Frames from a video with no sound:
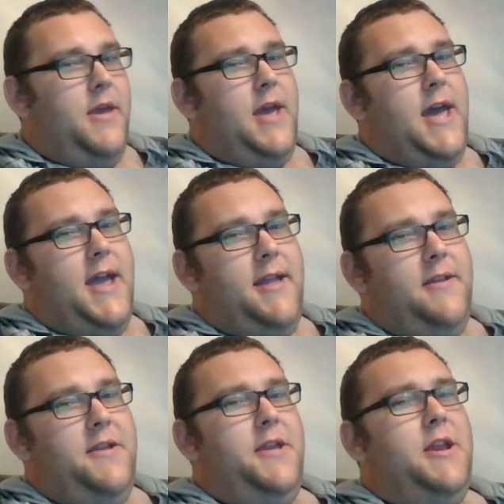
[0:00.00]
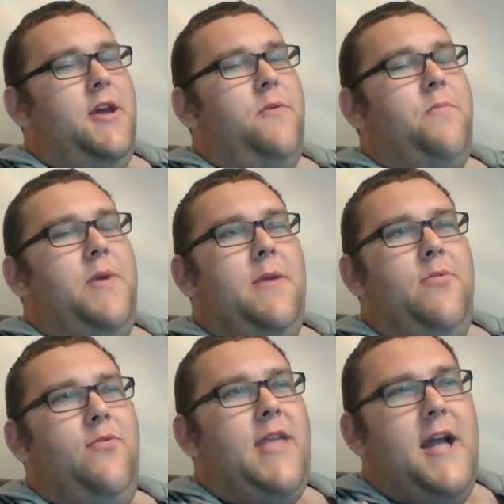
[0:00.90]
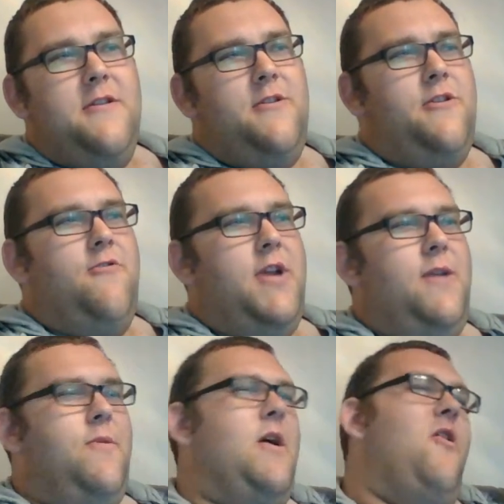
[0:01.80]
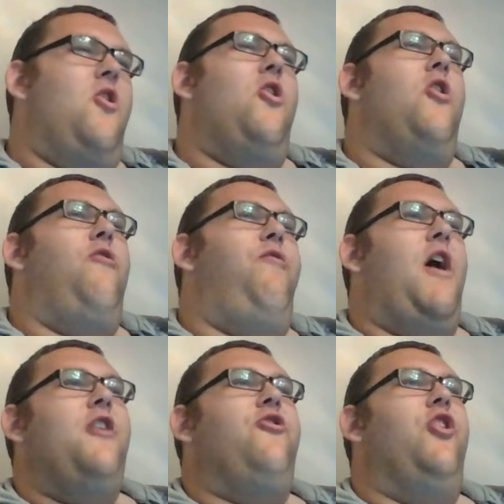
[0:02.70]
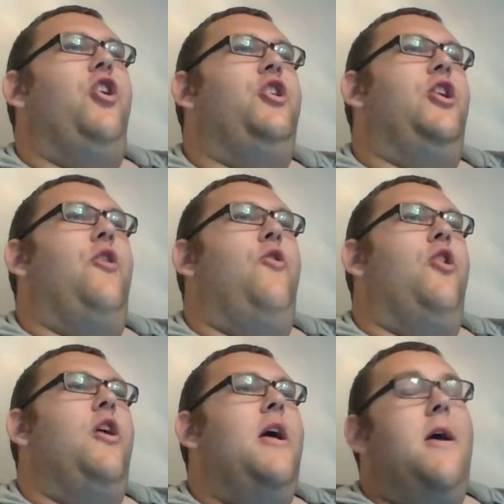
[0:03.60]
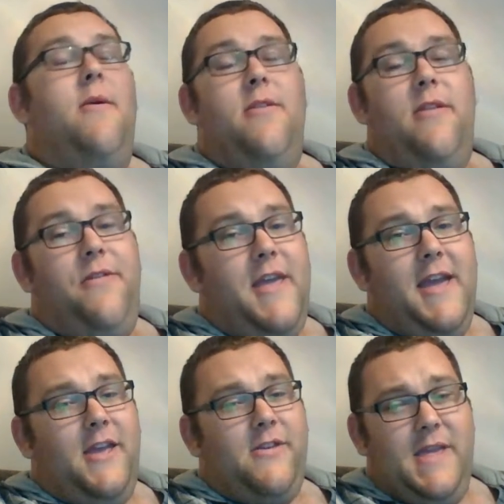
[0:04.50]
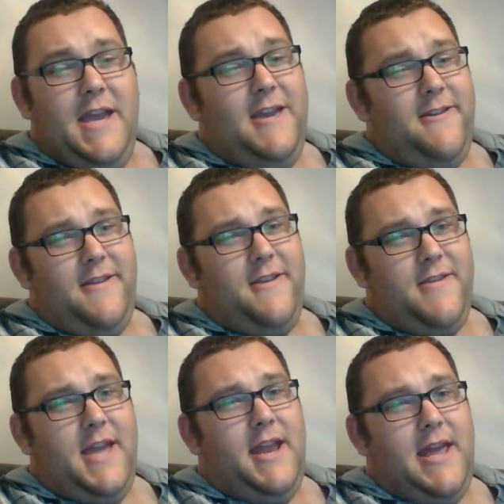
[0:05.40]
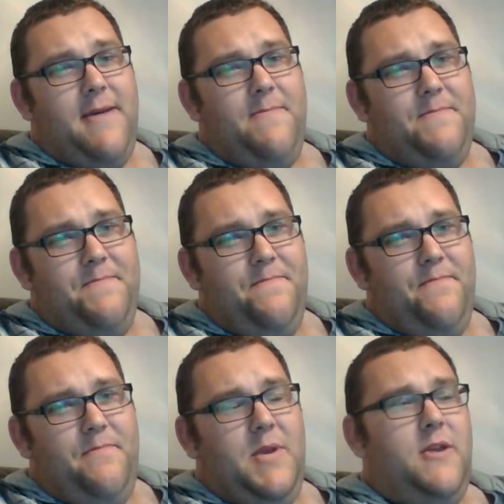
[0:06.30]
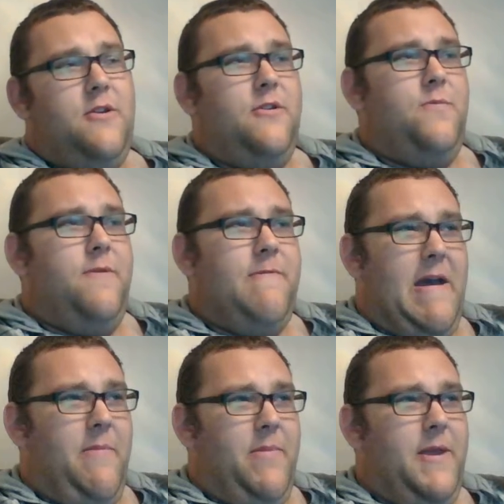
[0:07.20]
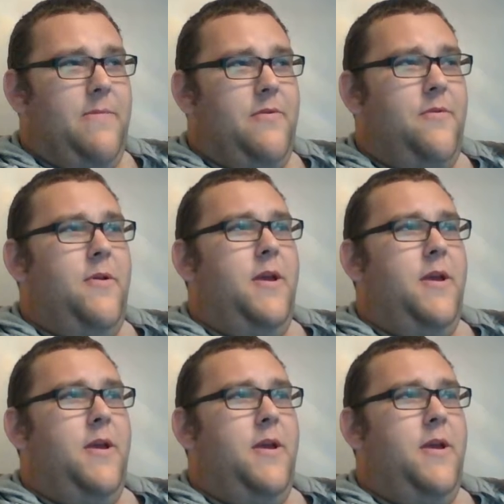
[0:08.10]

and people down the street go, oh, fatty, The thing is, it's easy to say that because with fat people,